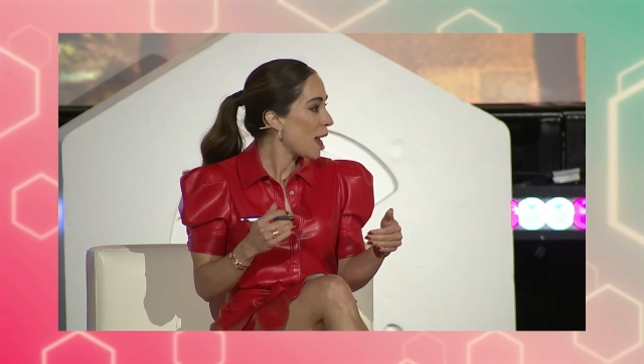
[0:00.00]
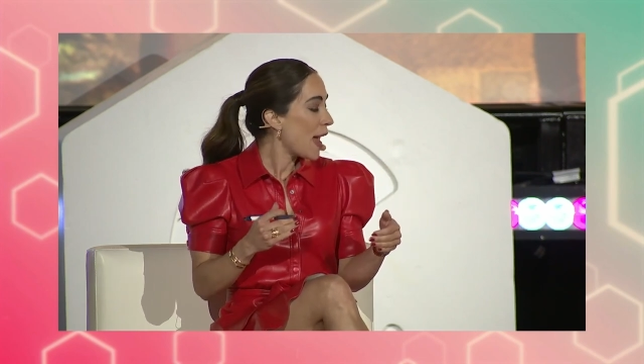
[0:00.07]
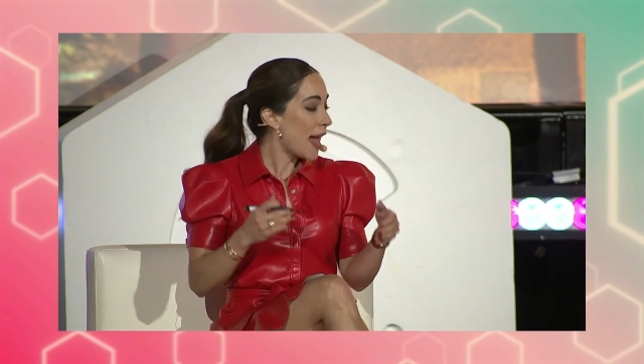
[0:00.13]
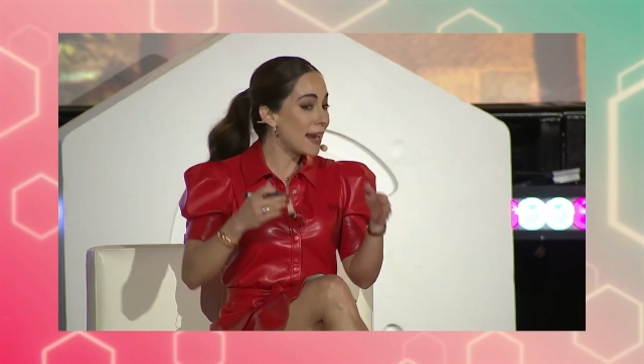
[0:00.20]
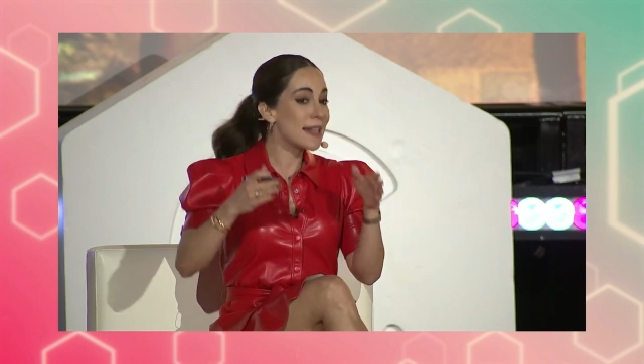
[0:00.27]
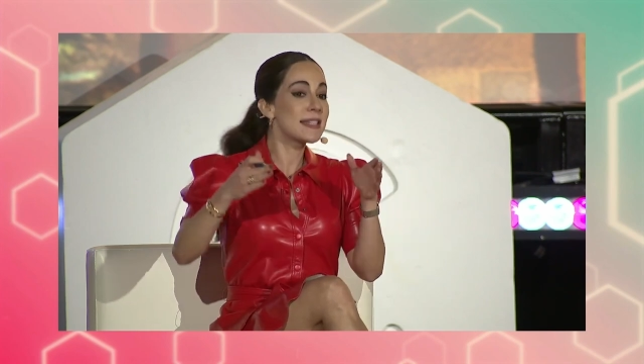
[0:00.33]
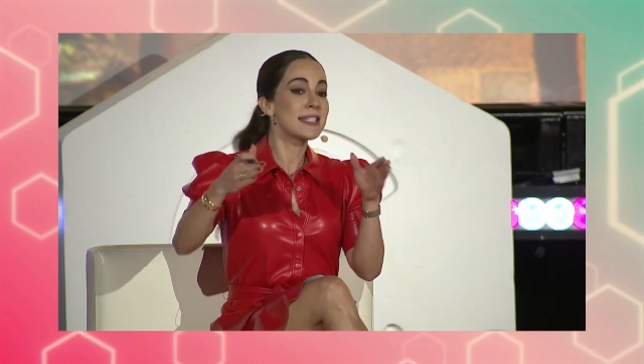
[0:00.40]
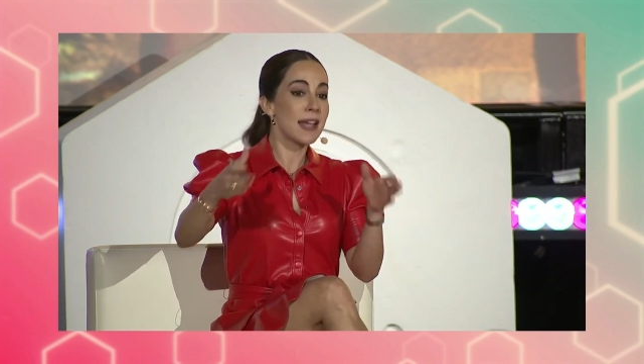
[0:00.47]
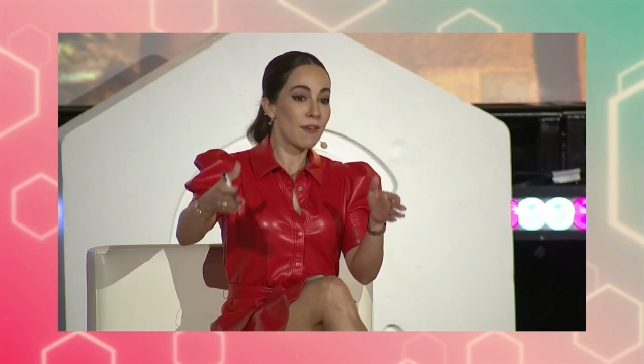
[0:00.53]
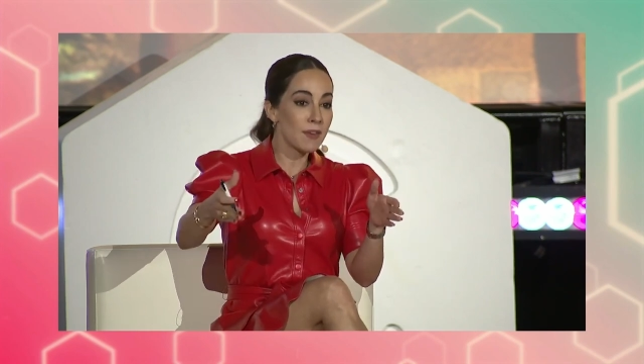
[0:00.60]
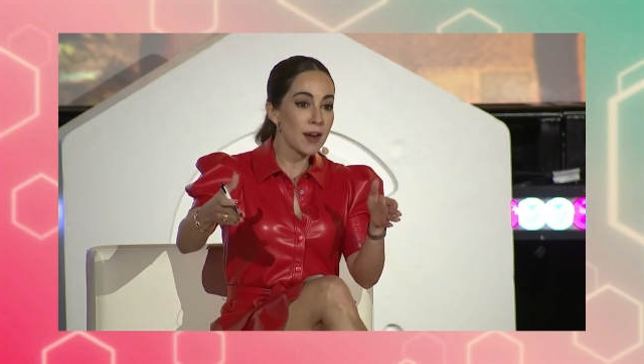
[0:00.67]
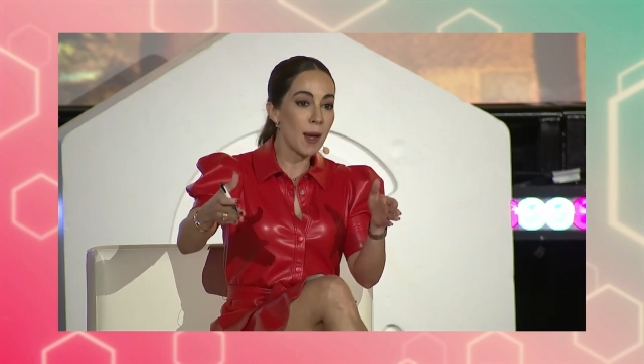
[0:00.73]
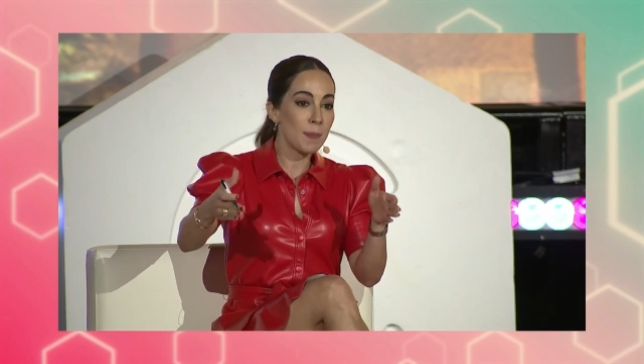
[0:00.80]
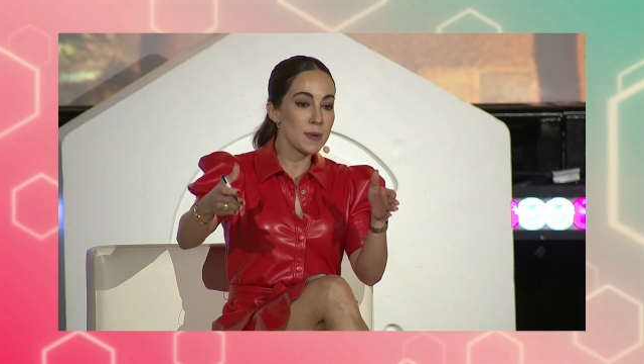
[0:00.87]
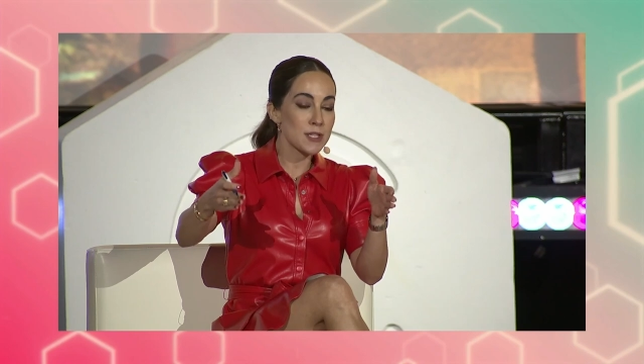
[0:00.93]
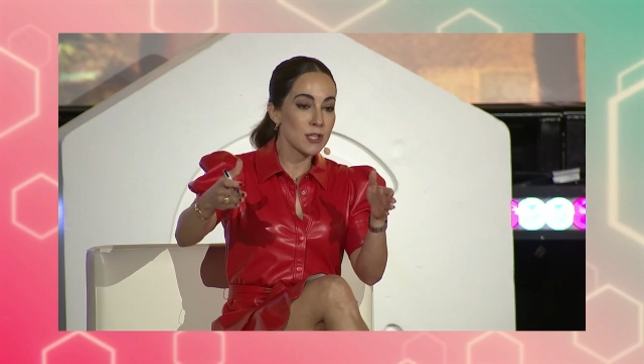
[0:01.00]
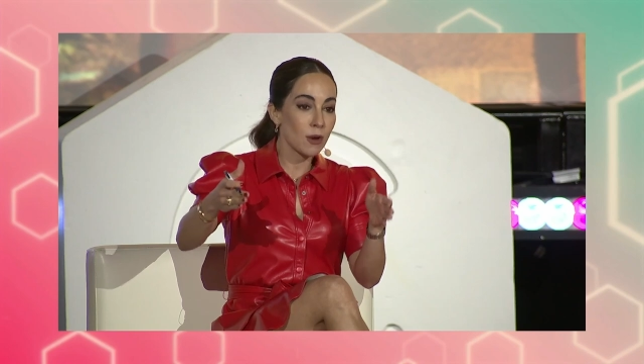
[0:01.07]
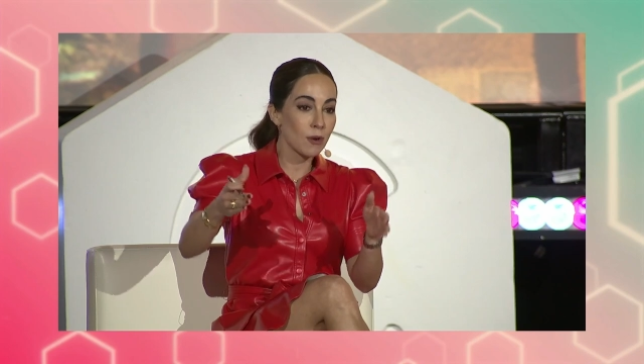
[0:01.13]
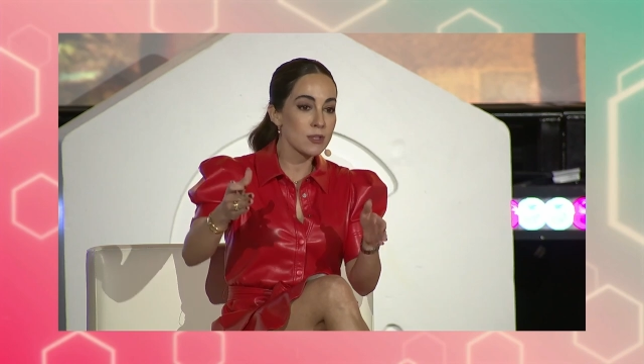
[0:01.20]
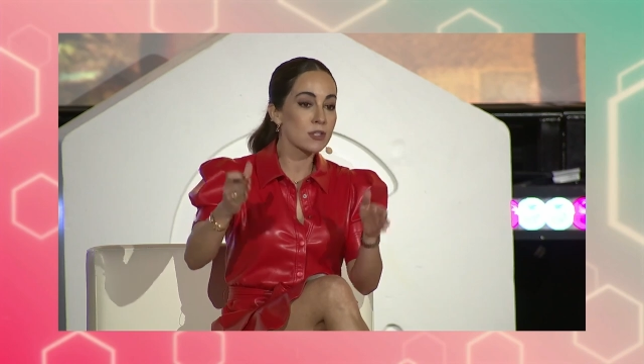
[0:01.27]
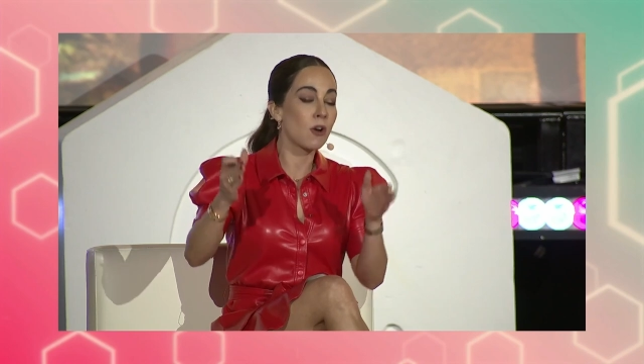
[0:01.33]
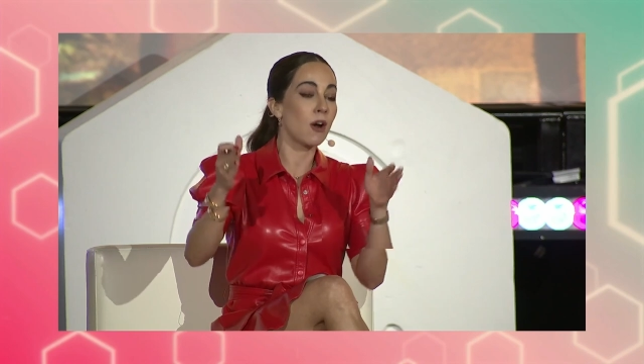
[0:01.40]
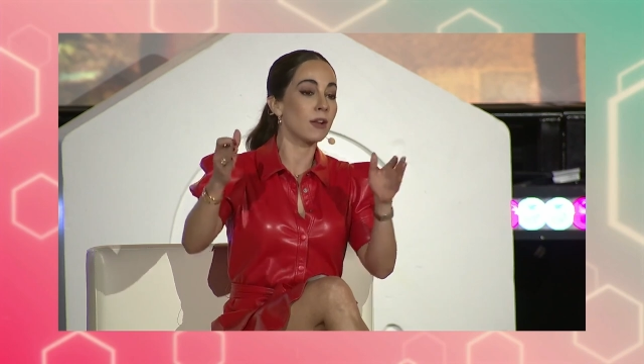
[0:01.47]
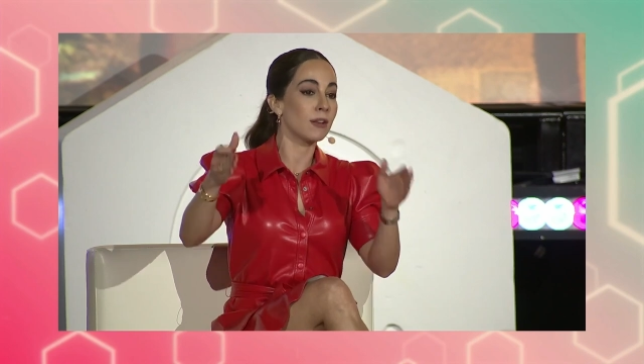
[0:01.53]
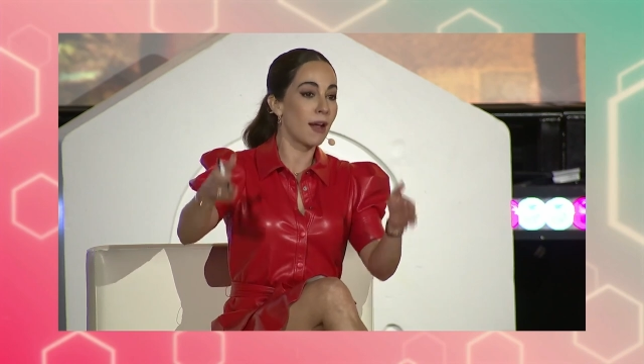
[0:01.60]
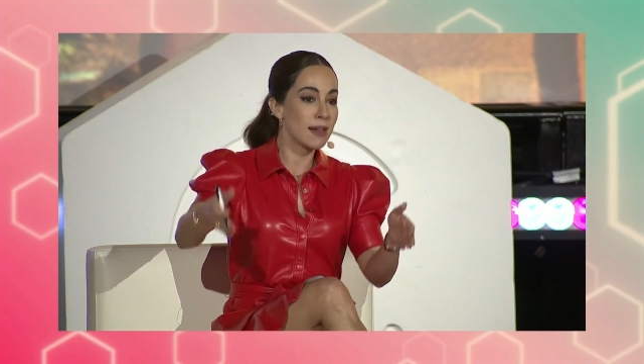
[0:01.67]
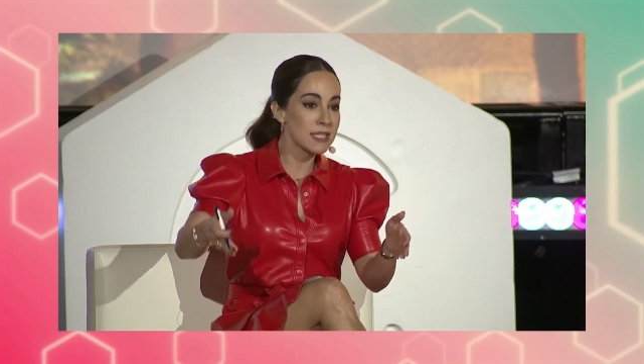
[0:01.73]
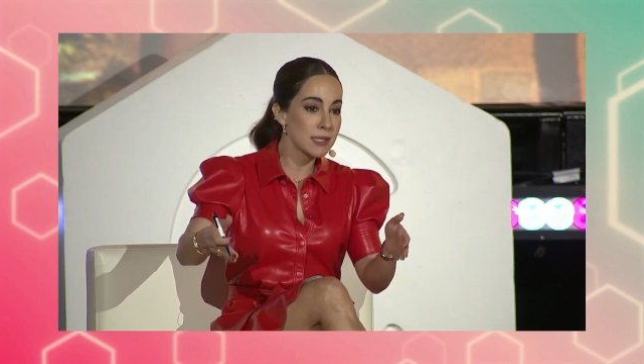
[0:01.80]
and it's 7 episodes called Lost